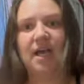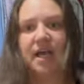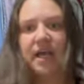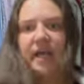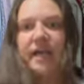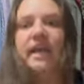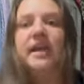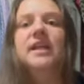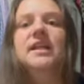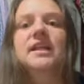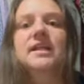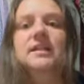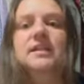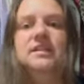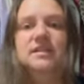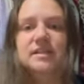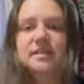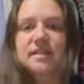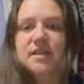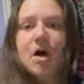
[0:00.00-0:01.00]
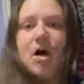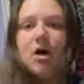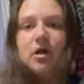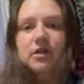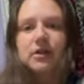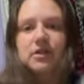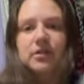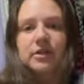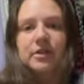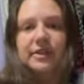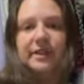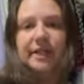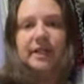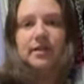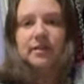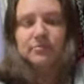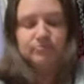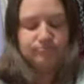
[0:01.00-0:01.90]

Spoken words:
It is all acrylic.